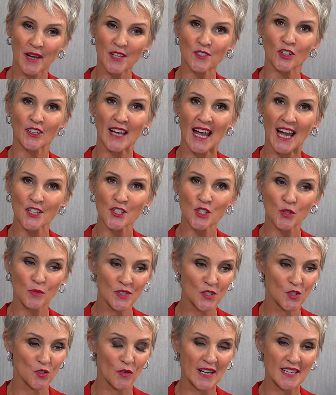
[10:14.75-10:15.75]
based on how she
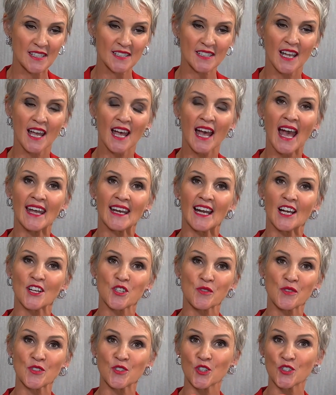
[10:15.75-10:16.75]
was dressed and
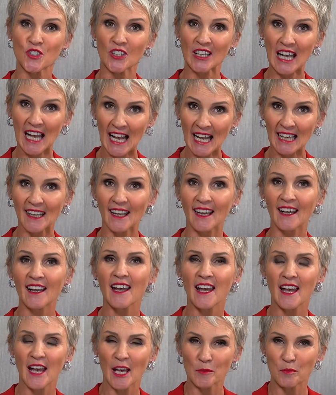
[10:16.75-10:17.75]
how she was using
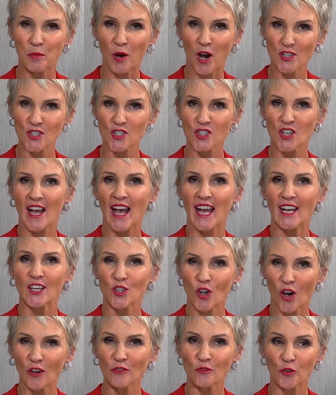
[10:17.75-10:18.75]
color and posture
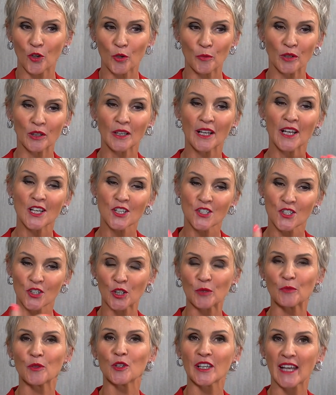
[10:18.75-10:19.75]
and nonverbal
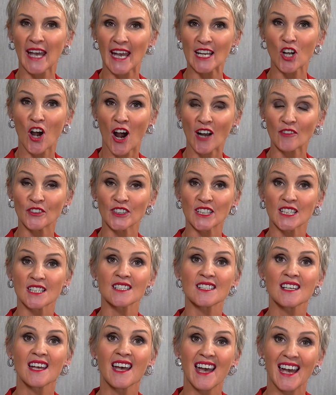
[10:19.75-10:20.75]
to communicate
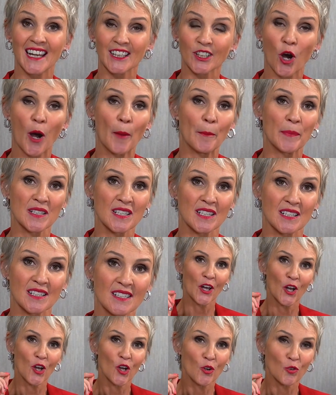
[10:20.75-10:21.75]
confidence and
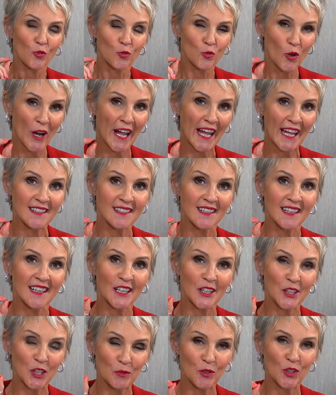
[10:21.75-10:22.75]
competence. Red
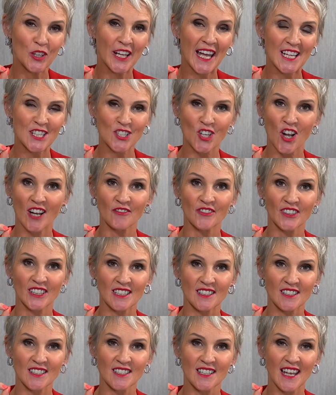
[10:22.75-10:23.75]
communicates
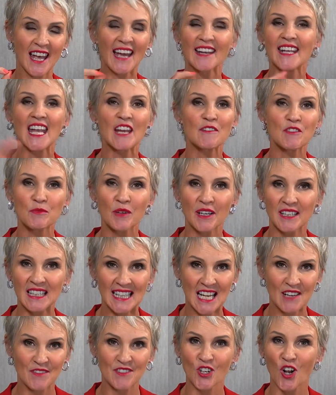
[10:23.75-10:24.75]
confidence, and
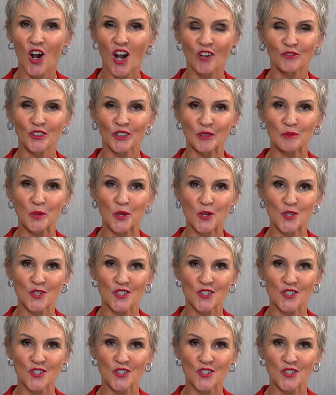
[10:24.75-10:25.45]
everybody loves a confident